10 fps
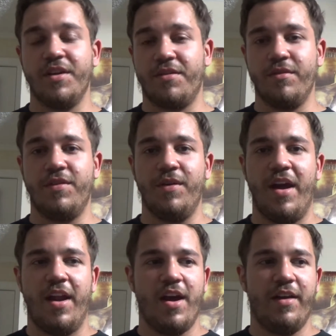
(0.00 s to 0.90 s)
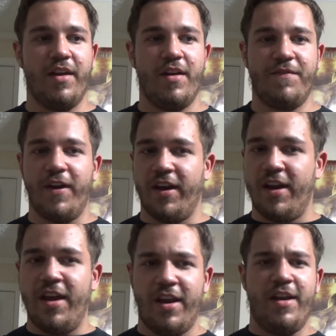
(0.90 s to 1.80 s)
So I threw 280 on there, fucking
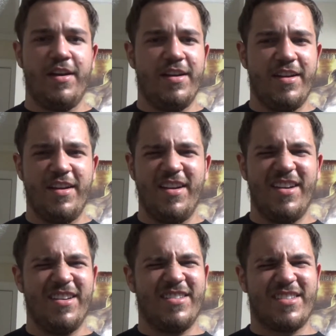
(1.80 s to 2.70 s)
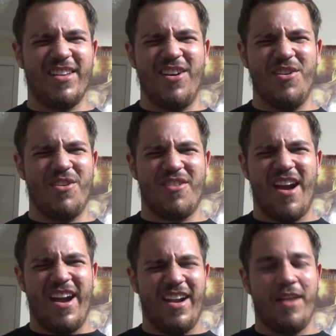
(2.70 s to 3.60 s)
hit it, slow
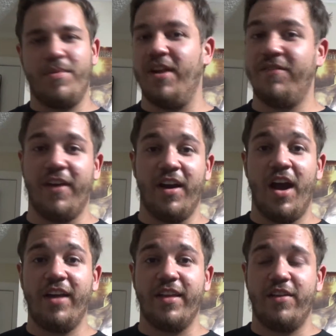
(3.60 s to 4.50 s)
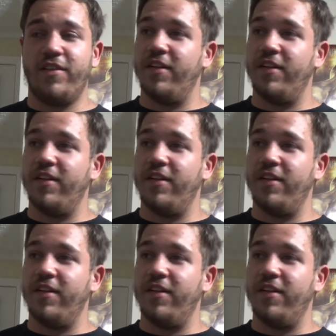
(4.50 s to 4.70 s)
grind it, but I fucking got that